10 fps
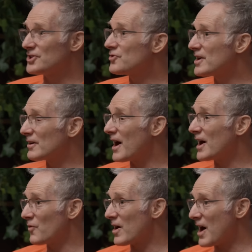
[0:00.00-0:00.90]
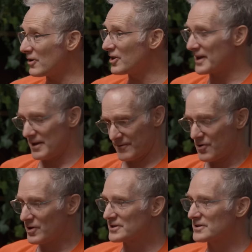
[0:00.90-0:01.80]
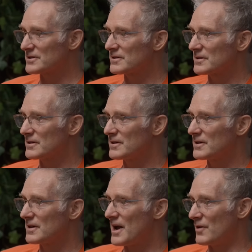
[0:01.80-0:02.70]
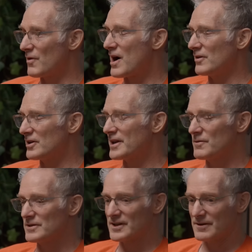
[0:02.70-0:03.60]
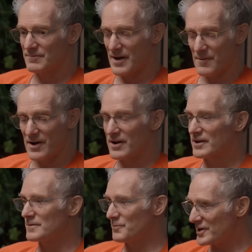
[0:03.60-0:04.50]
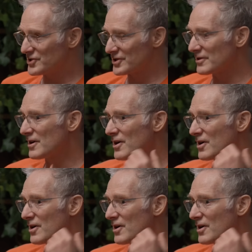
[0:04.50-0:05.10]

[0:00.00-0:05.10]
Did you kill Anwar al-Awlaki? Of course. Anwar al-Awlaki was an American preacher